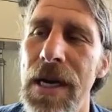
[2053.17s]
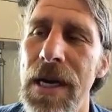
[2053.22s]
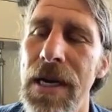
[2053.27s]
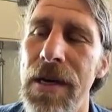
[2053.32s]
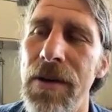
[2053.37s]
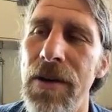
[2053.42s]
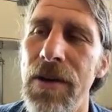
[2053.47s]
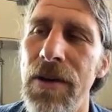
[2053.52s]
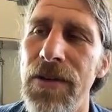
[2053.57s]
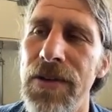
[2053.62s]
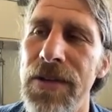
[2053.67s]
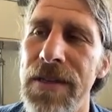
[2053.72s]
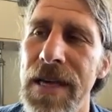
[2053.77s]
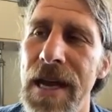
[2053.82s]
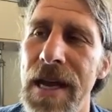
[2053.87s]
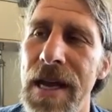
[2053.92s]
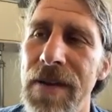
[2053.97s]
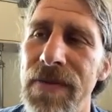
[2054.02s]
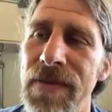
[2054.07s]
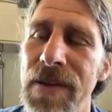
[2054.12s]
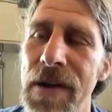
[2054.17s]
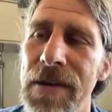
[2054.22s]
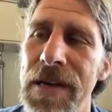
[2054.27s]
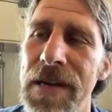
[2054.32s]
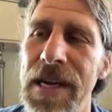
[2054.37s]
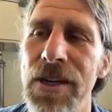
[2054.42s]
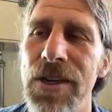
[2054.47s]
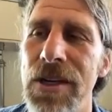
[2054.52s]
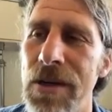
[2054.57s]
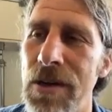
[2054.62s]
and Earthstock
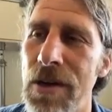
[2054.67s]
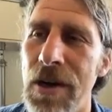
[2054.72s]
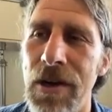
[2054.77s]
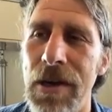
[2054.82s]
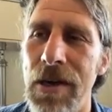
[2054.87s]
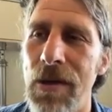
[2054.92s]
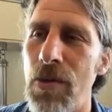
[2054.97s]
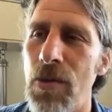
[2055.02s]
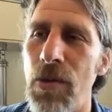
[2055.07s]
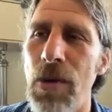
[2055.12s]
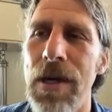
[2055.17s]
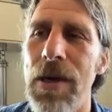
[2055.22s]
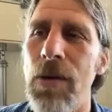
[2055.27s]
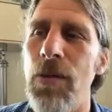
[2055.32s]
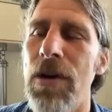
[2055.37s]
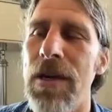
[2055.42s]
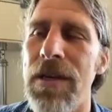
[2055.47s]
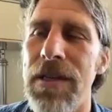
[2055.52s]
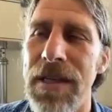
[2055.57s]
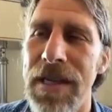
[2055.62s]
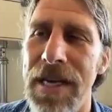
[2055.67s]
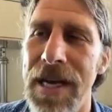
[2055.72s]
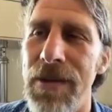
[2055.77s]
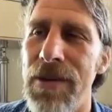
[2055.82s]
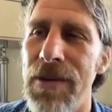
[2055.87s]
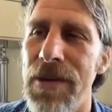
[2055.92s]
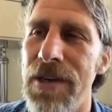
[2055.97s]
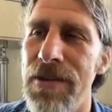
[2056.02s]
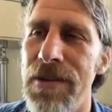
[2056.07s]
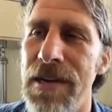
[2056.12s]
Foundation we're gonna work
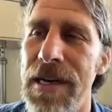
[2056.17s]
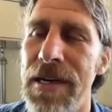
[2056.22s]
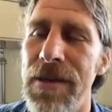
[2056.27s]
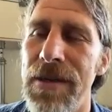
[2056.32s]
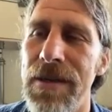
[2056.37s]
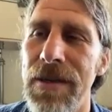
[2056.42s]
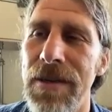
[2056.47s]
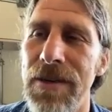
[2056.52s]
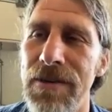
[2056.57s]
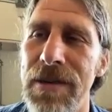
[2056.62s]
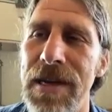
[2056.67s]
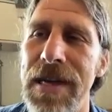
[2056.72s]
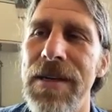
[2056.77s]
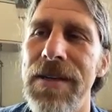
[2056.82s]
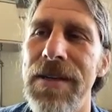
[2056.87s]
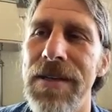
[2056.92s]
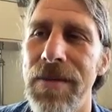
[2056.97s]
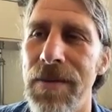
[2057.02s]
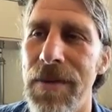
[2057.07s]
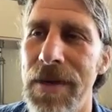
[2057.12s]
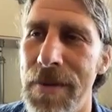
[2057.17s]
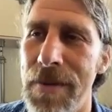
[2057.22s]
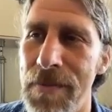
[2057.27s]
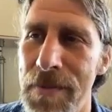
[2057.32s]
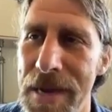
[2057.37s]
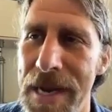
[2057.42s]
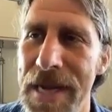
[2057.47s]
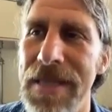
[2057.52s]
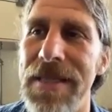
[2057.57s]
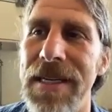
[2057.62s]
together and create some
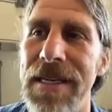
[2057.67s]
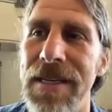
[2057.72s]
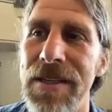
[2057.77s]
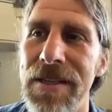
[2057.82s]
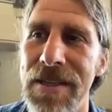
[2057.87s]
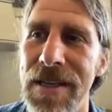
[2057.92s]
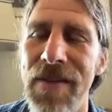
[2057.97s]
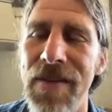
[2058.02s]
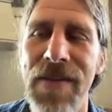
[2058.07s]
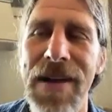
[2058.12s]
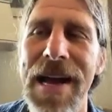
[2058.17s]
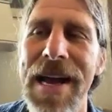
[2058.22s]
amazing stuff.